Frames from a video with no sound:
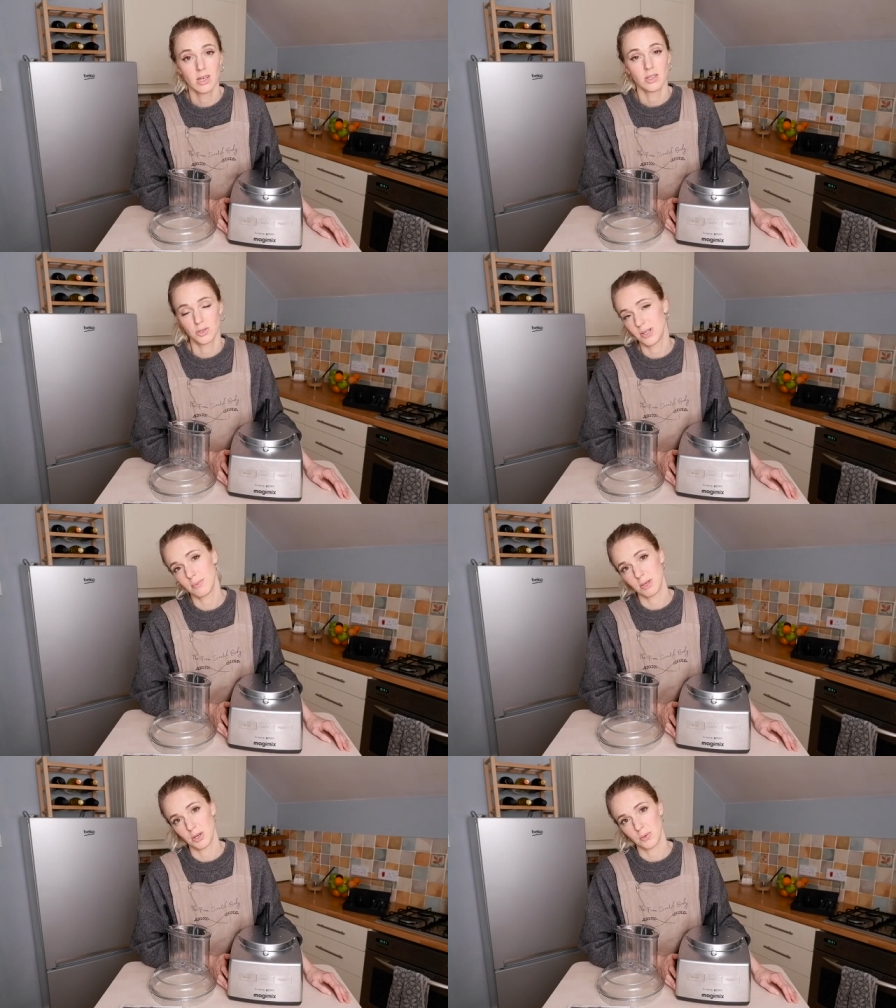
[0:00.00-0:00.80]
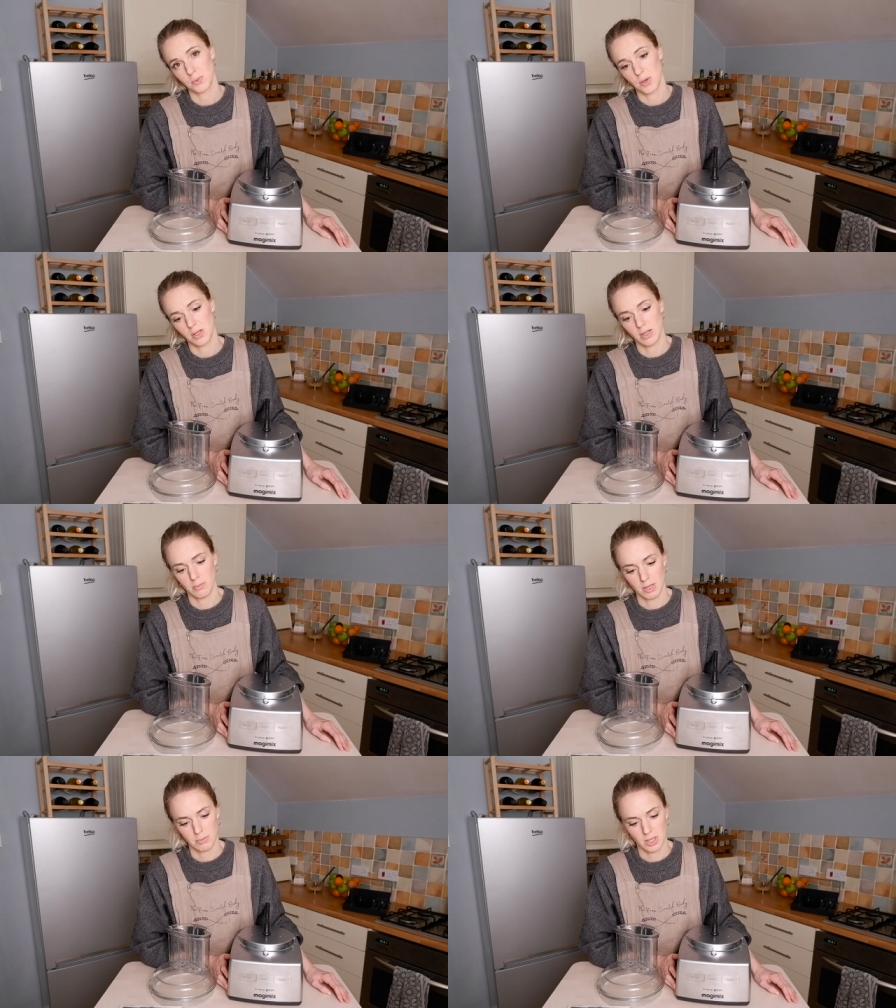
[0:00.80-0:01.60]
do let me know as well, and
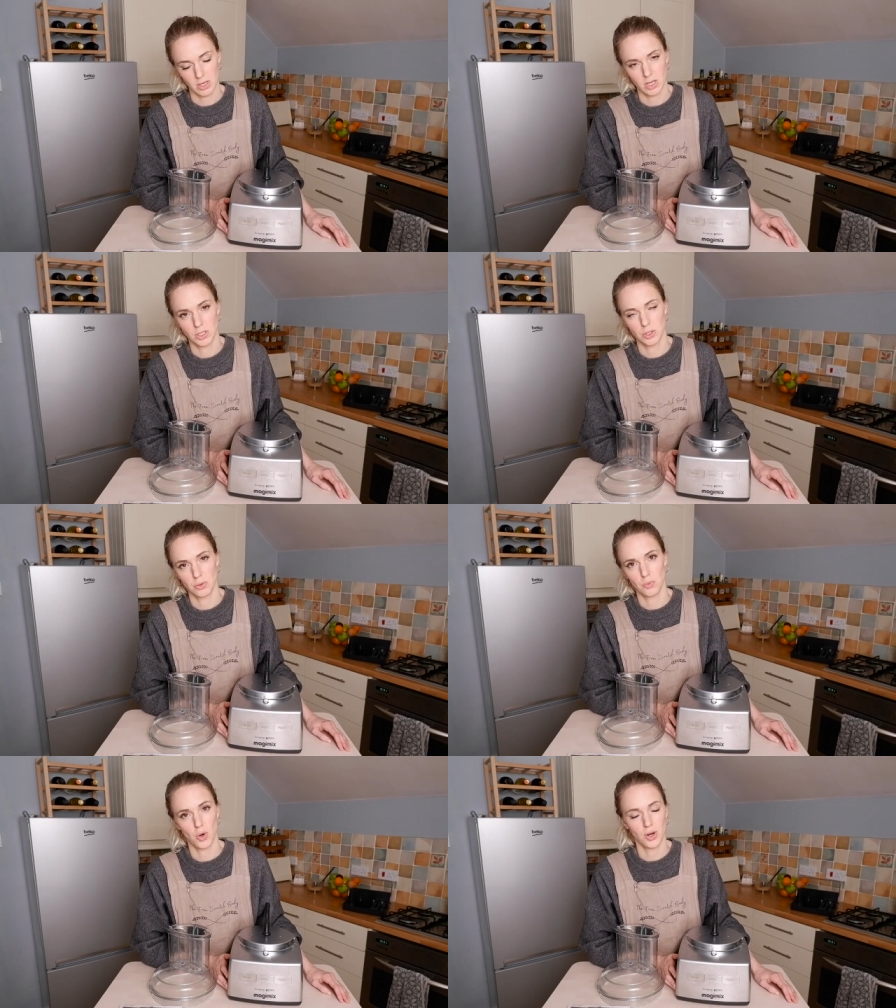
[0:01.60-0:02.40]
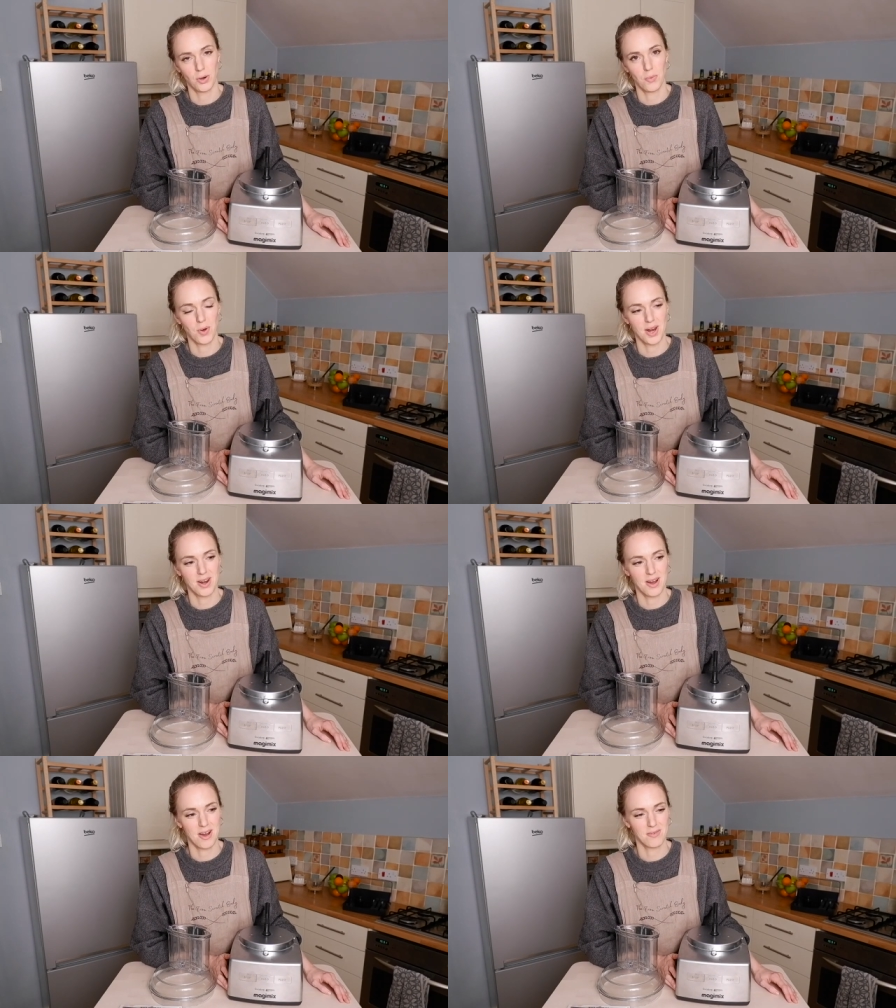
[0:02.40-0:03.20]
maybe I can do one when
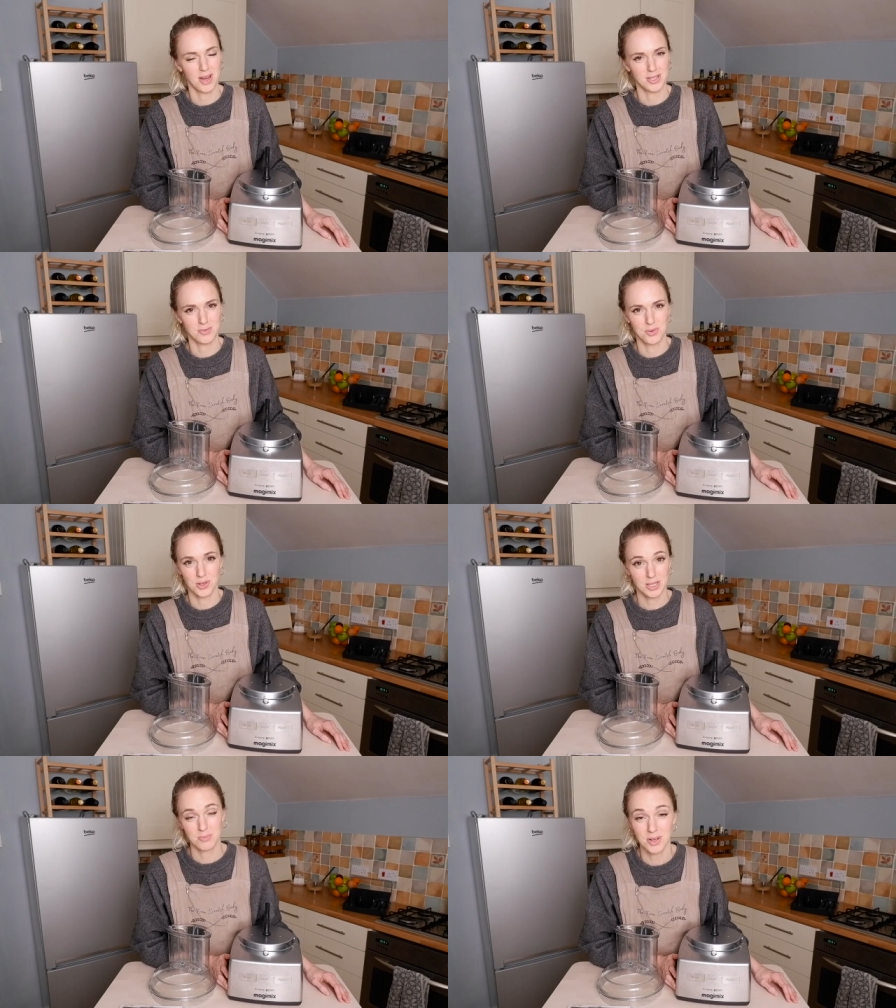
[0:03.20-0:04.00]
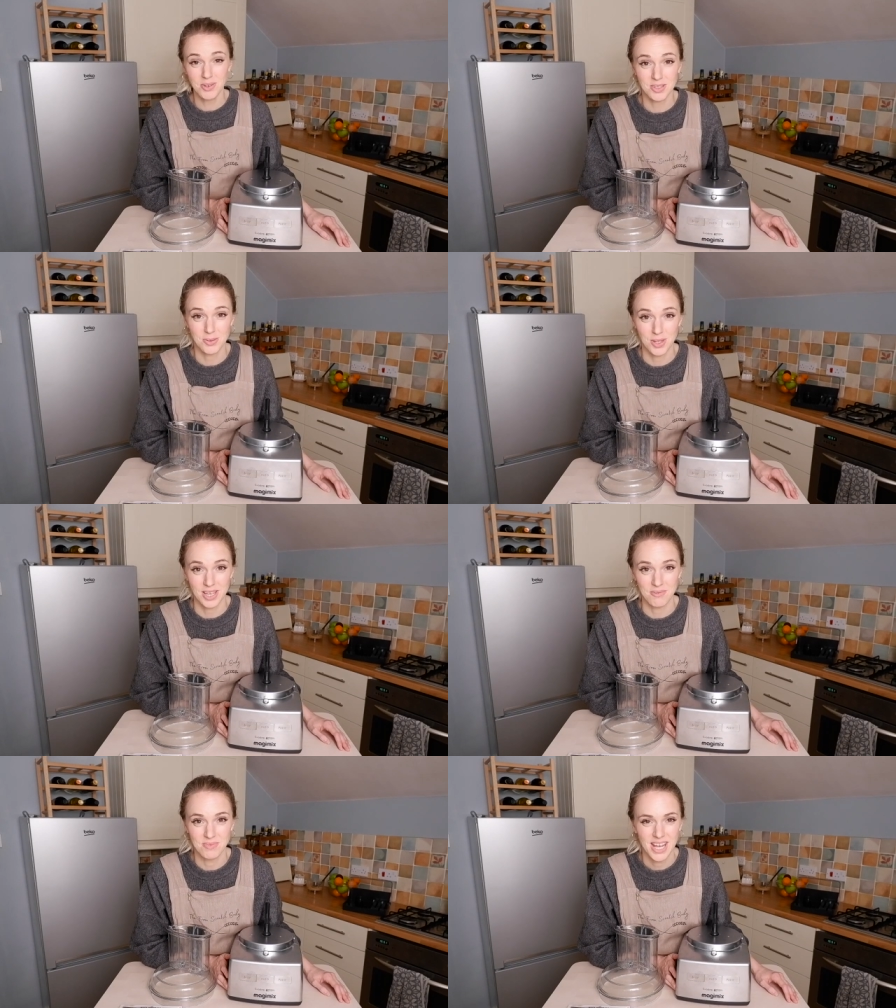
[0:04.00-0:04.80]
I've had some more experience with
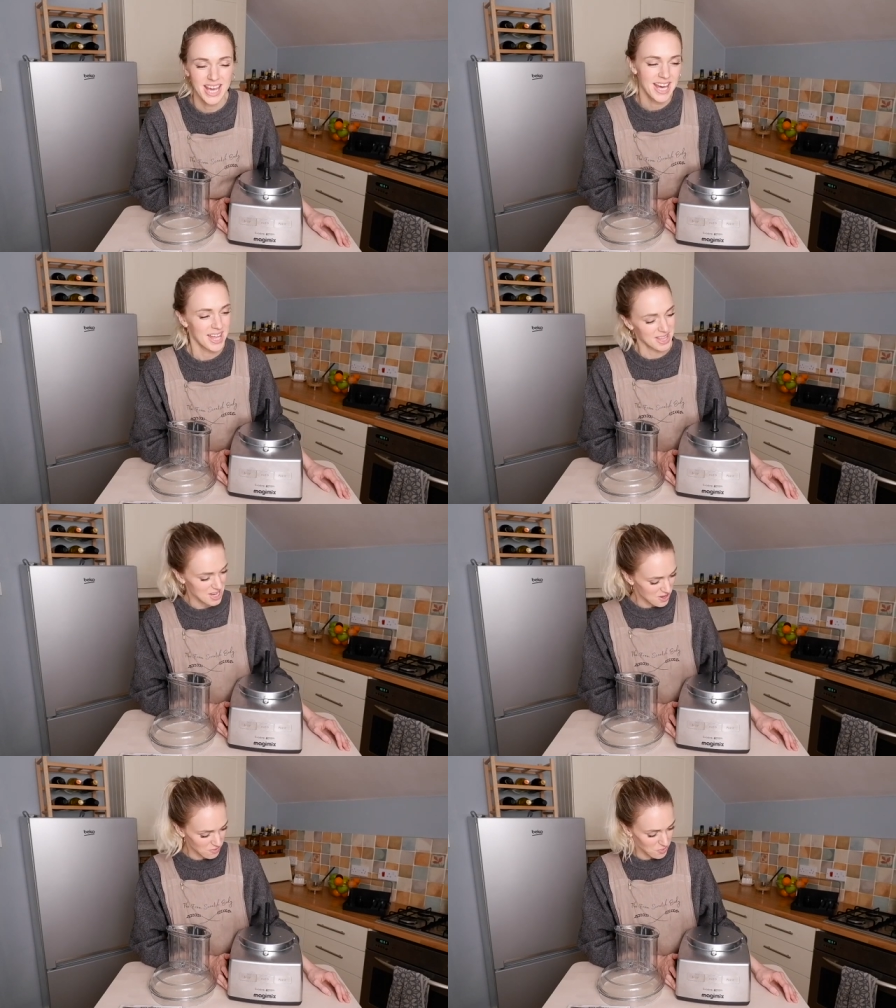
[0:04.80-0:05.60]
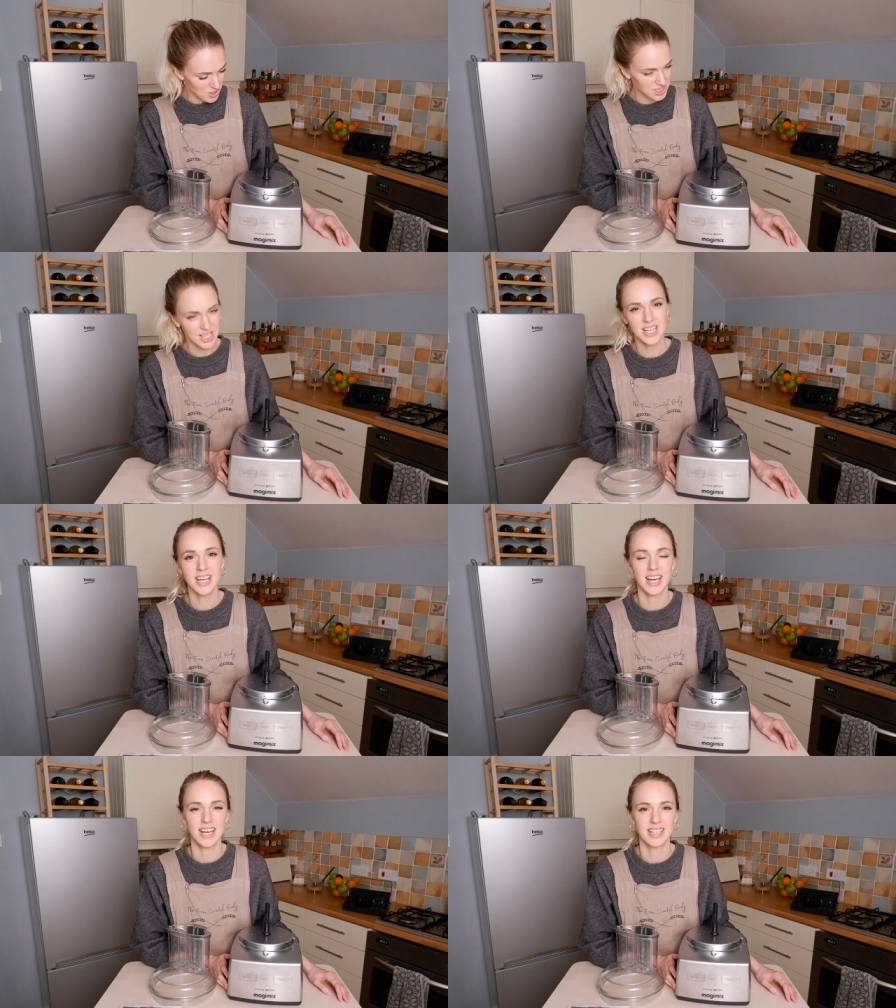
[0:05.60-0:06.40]
it. Thank you for watching,
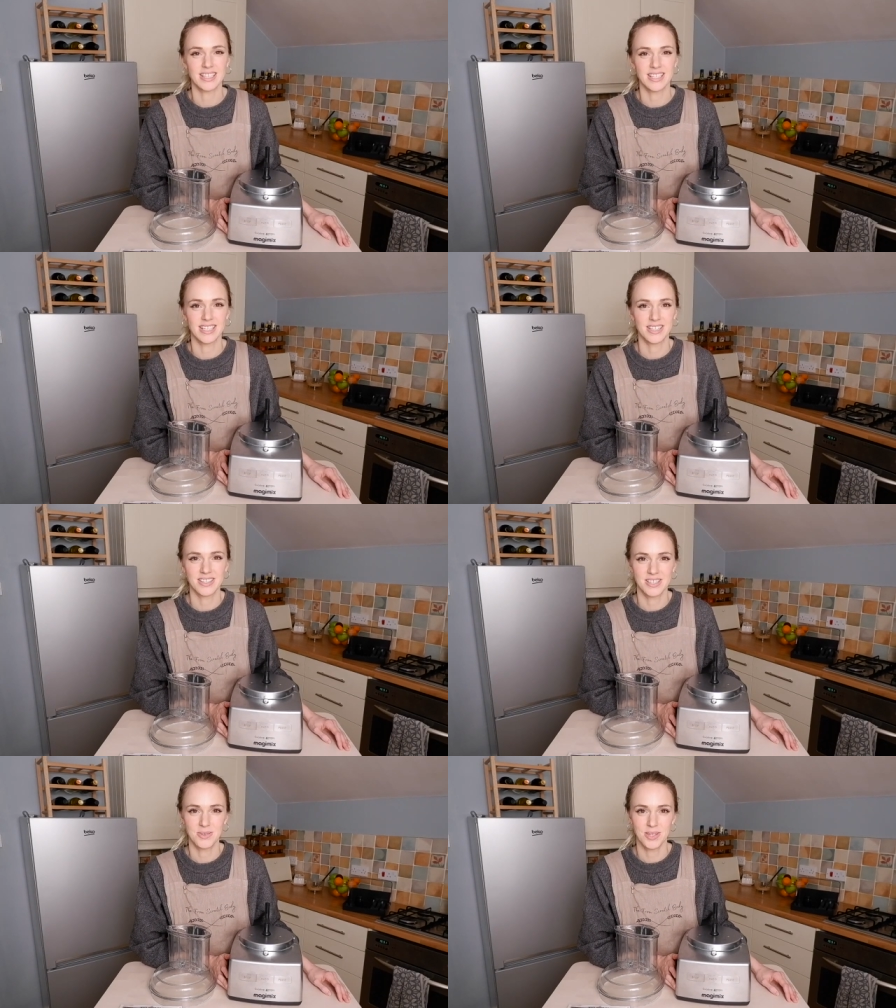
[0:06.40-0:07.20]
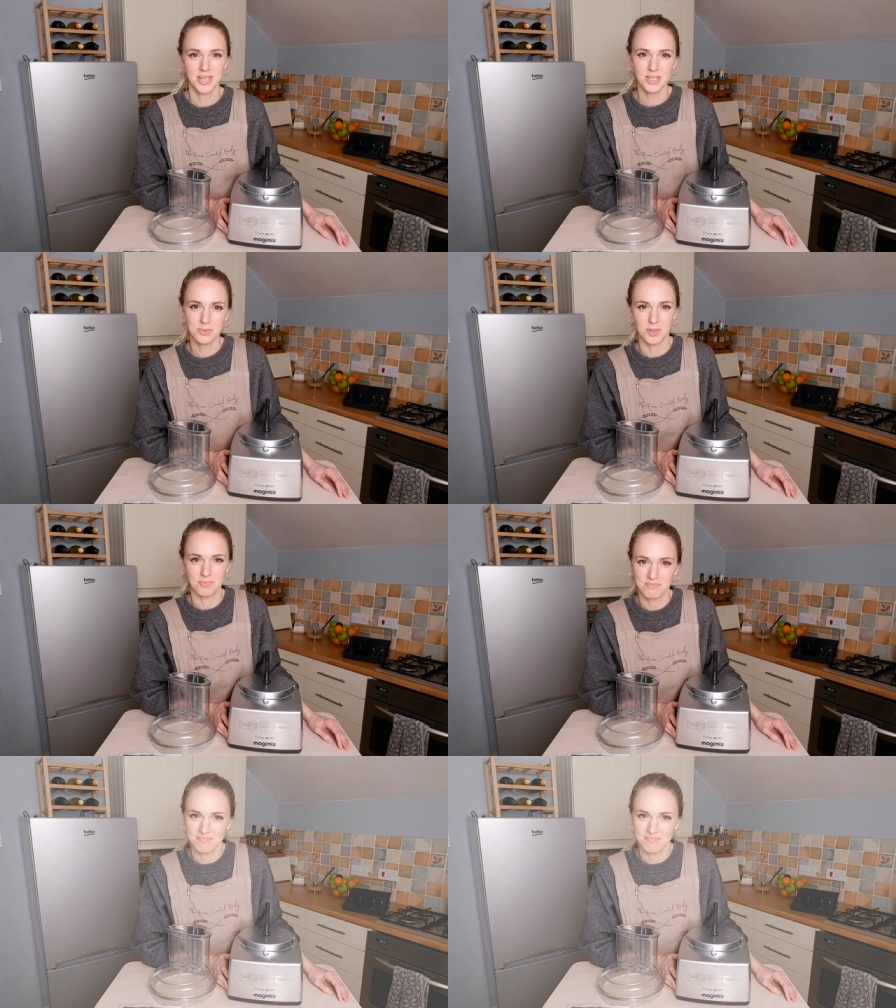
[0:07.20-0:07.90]
and I'll see you in the next one.